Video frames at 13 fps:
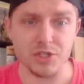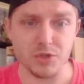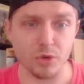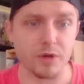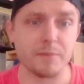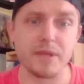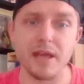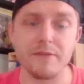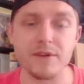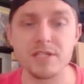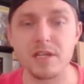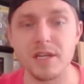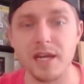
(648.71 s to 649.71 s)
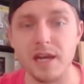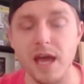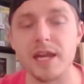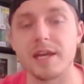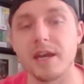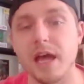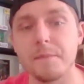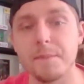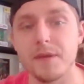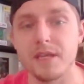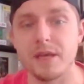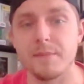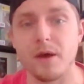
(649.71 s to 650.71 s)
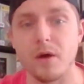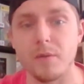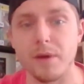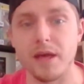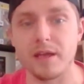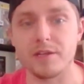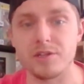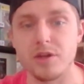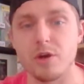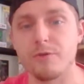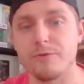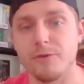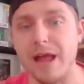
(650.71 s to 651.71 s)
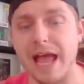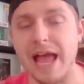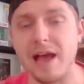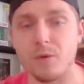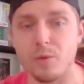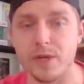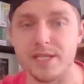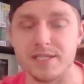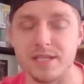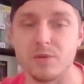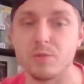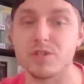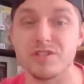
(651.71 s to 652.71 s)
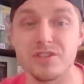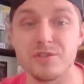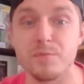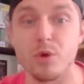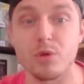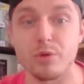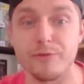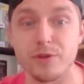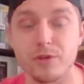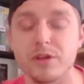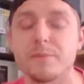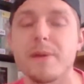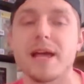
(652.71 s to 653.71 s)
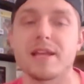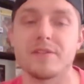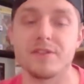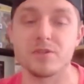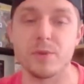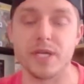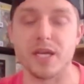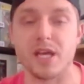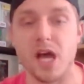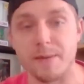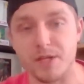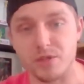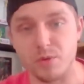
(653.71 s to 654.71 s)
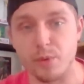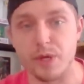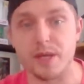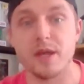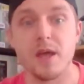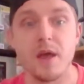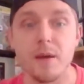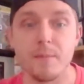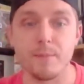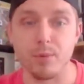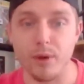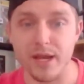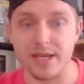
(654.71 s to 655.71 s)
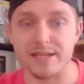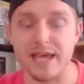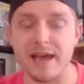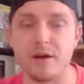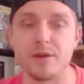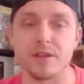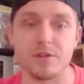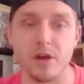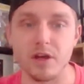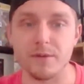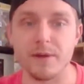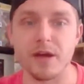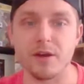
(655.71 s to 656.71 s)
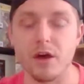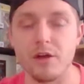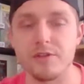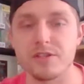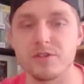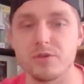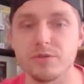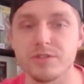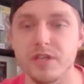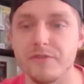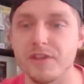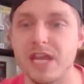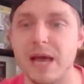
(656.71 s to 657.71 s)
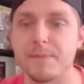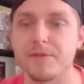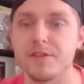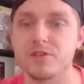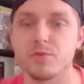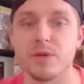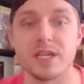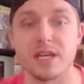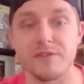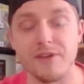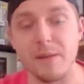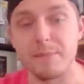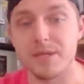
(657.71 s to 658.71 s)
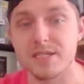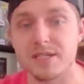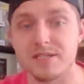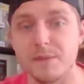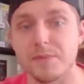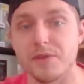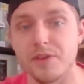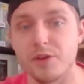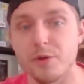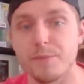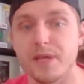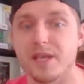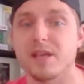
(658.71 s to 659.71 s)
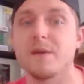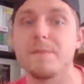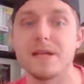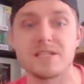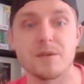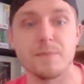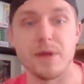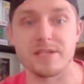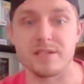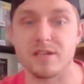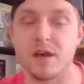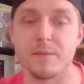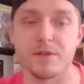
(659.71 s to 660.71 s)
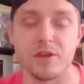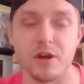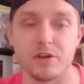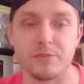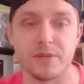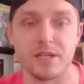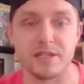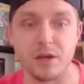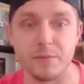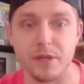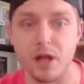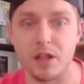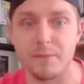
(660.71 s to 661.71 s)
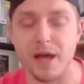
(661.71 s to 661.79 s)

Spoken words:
join me every Sunday night at 9 p.m. on my show for At Week's End, which is a spoiler-filled look back at this week in comics, where we break down and talk about all this cool stuff that happened this week. And if I'm missing something that you're picking up, that's the place to come and talk to me and tell me all